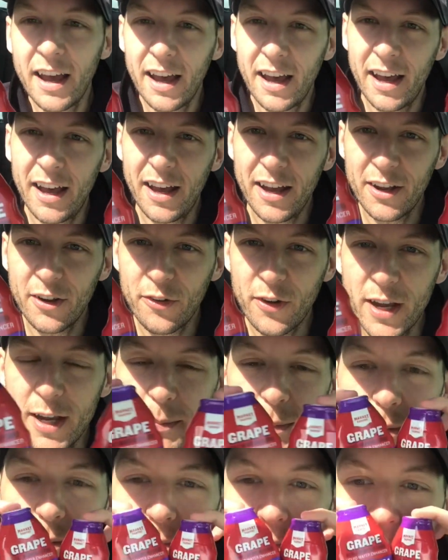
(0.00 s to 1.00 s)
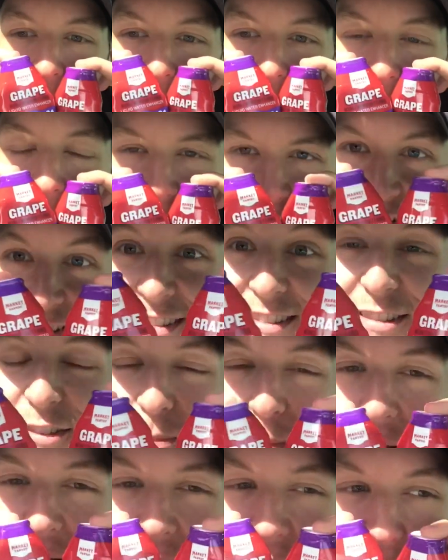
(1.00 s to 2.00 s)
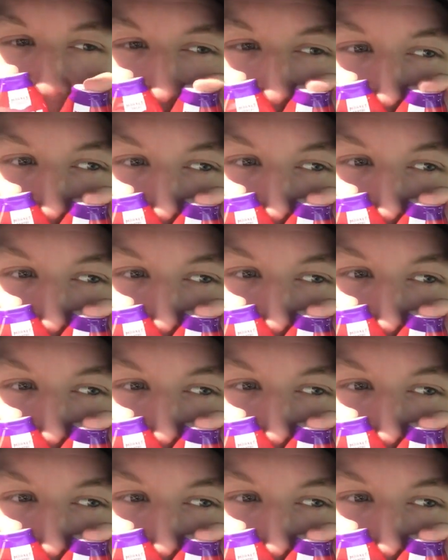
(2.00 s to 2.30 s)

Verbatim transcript: Uh, grape. I can smell it.